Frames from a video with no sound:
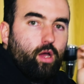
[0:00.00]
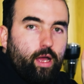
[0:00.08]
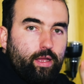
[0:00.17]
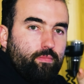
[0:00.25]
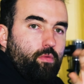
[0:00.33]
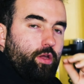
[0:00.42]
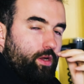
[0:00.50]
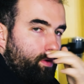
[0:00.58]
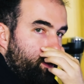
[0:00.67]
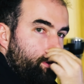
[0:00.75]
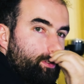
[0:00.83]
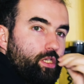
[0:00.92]
a
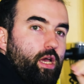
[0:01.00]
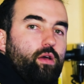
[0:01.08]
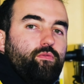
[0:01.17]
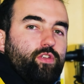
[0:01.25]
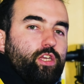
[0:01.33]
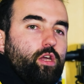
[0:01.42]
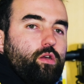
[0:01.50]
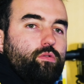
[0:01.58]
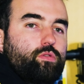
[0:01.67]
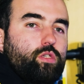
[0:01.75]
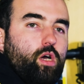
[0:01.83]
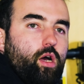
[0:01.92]
micro set of
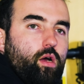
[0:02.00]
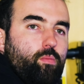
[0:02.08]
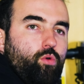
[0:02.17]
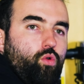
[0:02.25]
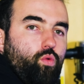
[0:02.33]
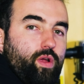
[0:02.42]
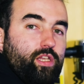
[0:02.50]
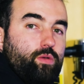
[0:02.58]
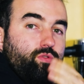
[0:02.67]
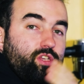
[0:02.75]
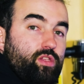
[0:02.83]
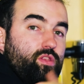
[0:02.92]
videos already
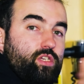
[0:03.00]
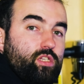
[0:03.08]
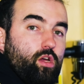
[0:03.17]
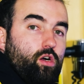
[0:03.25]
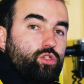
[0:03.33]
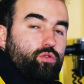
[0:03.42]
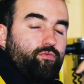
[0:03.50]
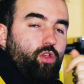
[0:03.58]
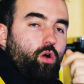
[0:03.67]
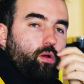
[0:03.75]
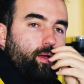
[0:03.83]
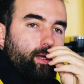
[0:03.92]
within this larger
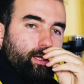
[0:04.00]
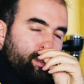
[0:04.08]
vlog.